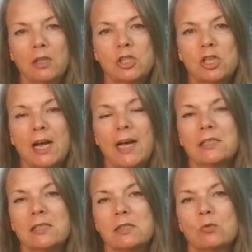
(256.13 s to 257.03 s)

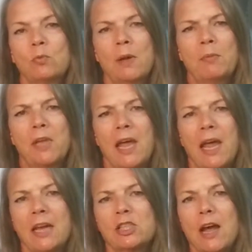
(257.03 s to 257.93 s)
chest, rib
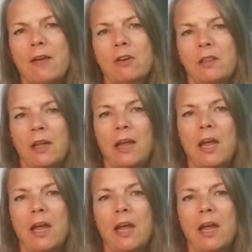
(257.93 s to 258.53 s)
cage, everything,